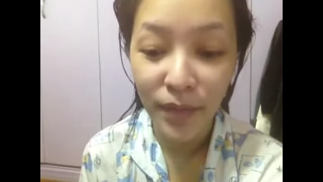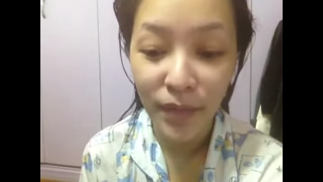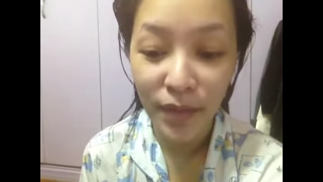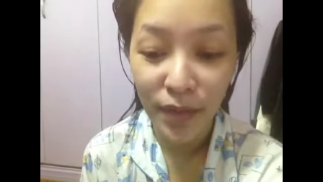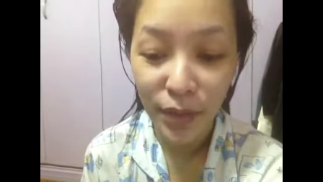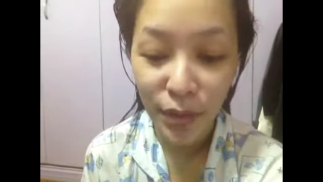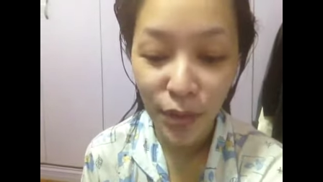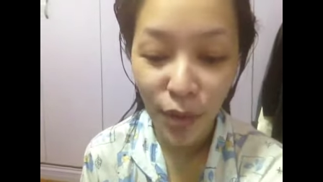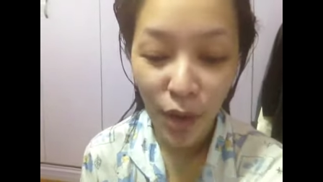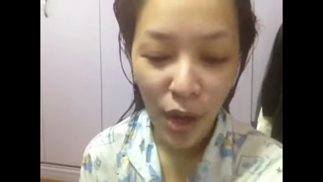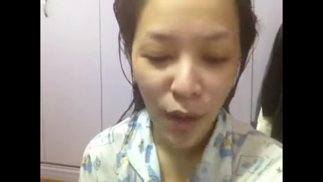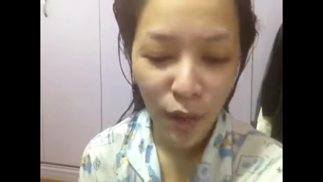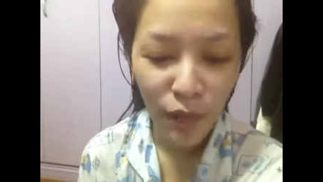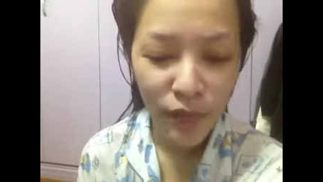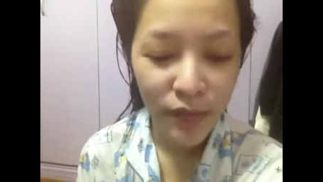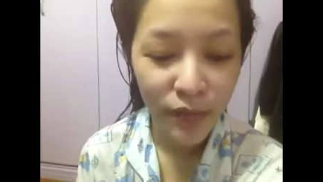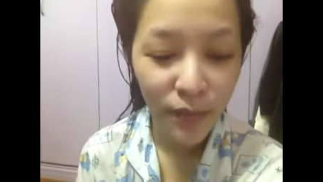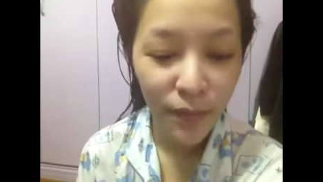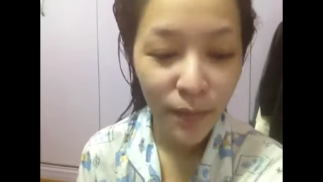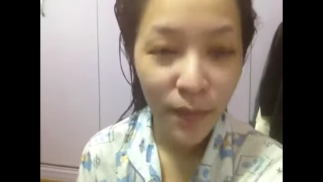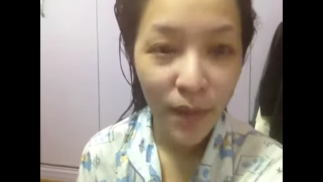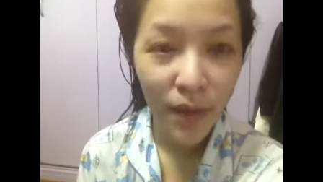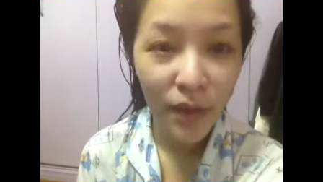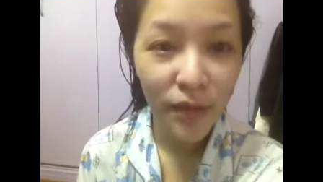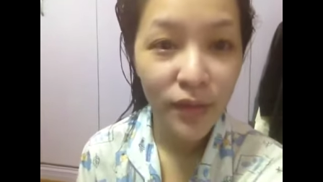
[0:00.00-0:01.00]
you know, I was
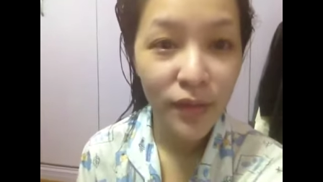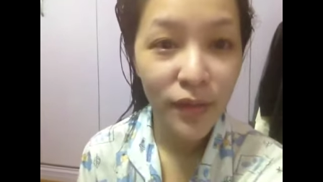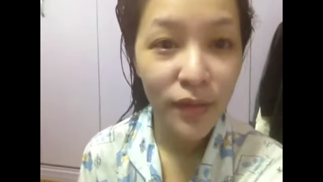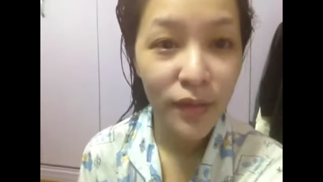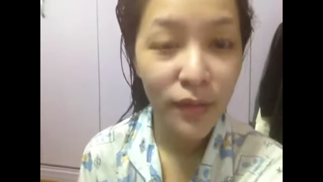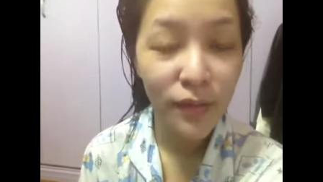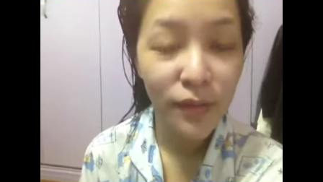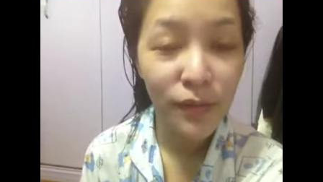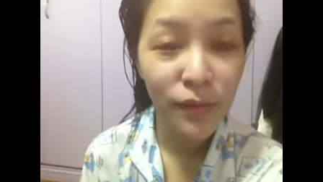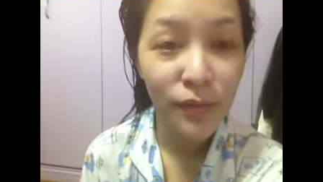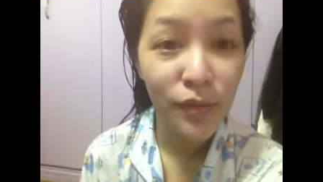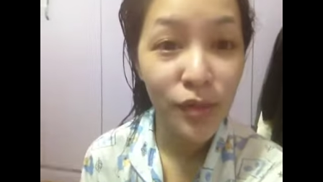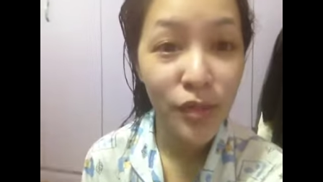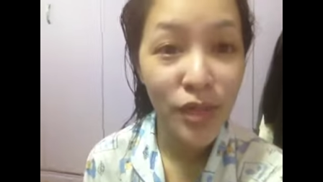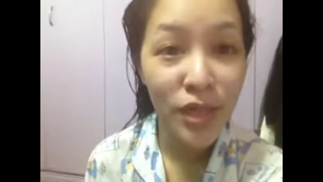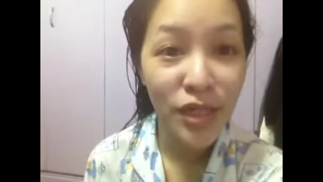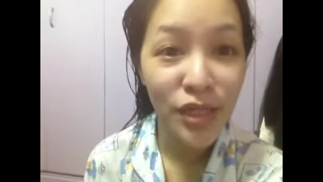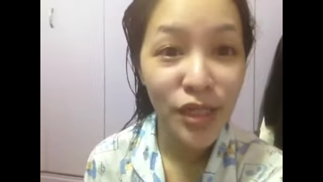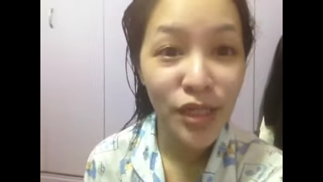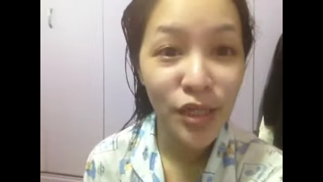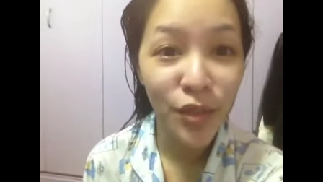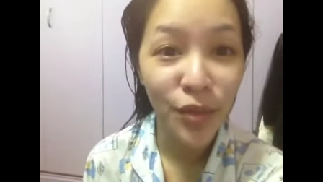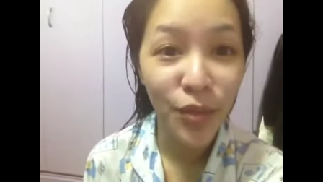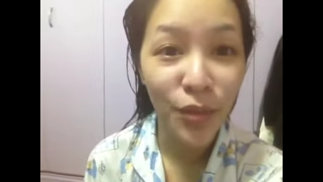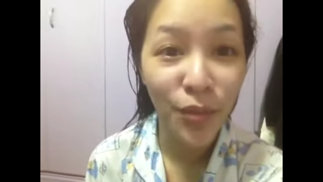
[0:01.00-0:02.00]
about to
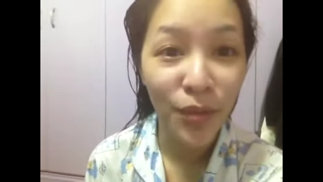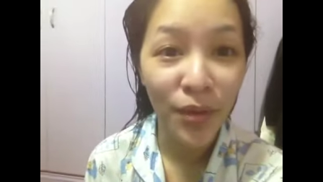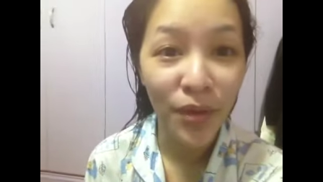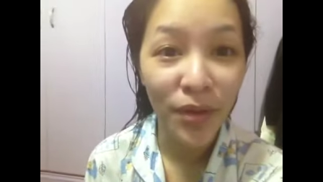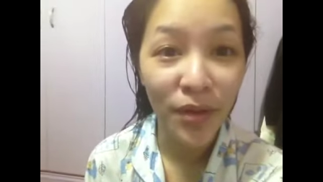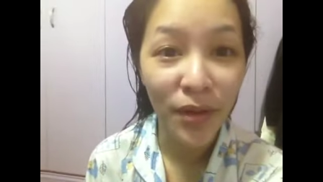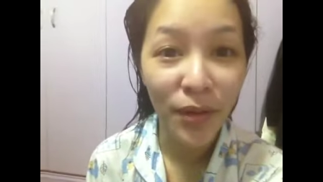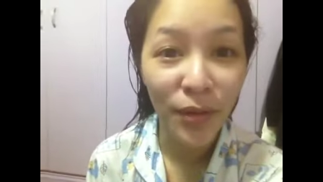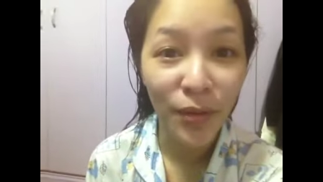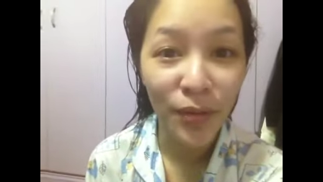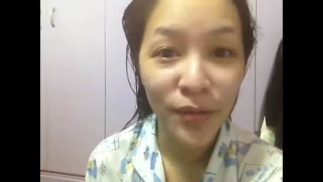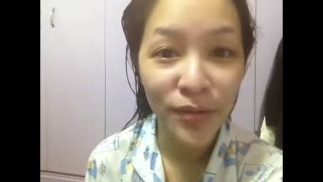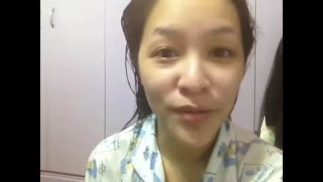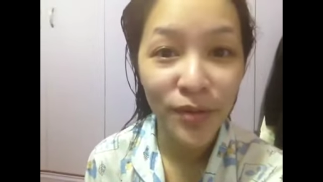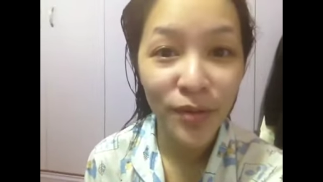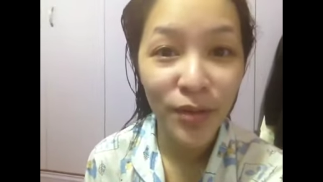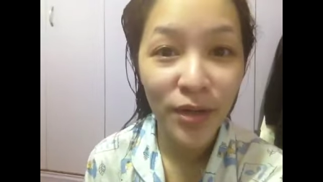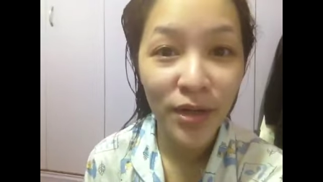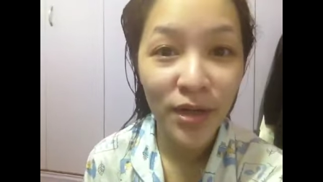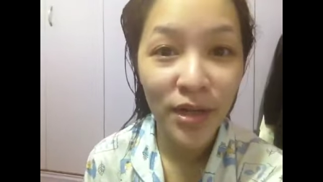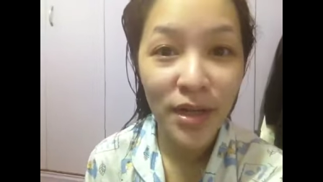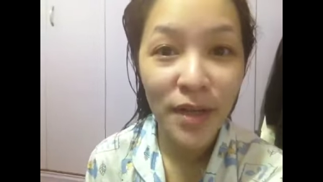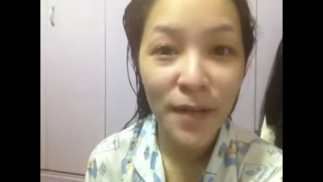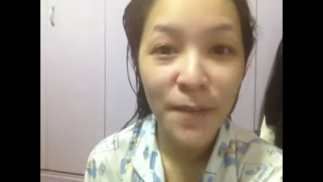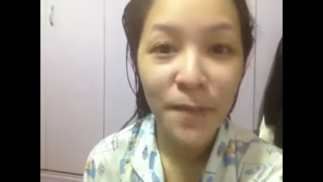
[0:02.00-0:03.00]
change to work clothes
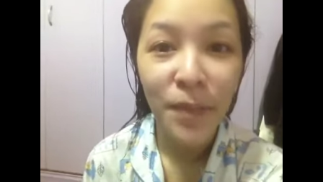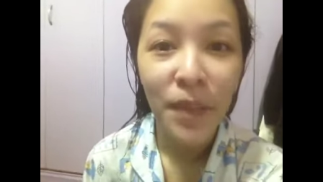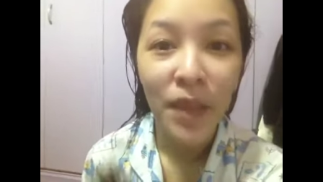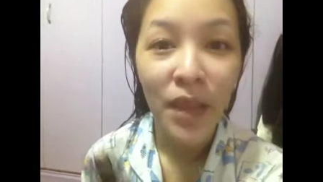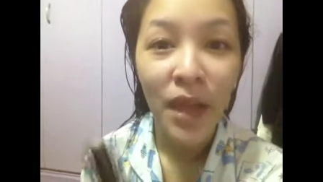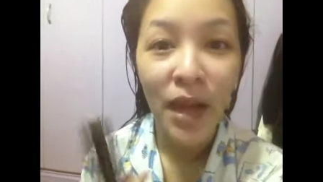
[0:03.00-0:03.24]
already,